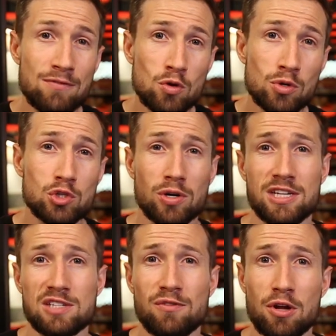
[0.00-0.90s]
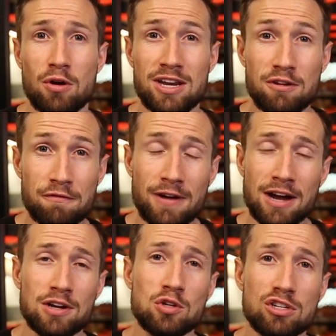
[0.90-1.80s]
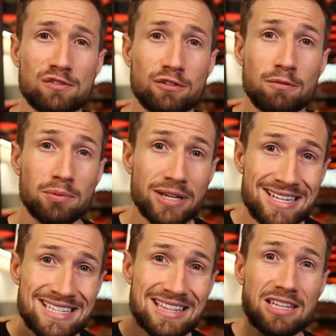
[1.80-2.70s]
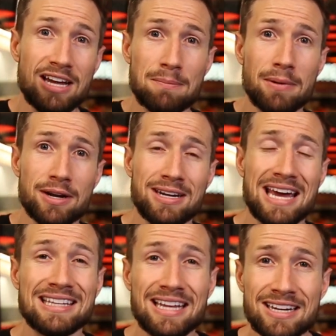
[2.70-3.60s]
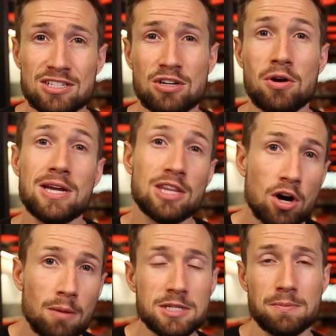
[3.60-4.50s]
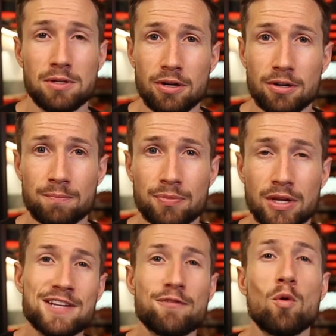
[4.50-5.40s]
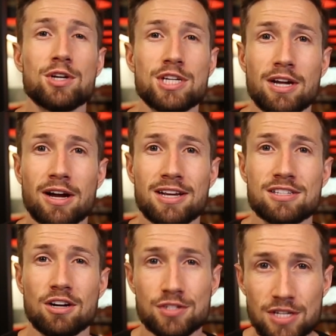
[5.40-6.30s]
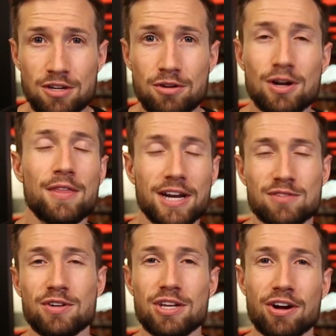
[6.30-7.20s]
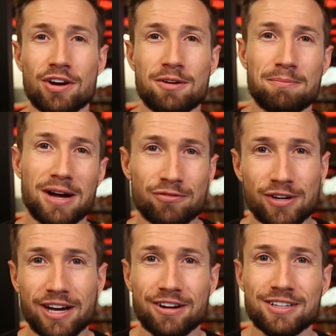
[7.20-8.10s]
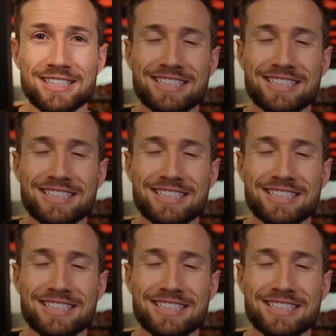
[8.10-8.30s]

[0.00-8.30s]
If you enjoyed this video and you found it useful, please hit the like button and let us know in the comments below. Thanks for watching, guys. I'll see you in the next video. Bye for now.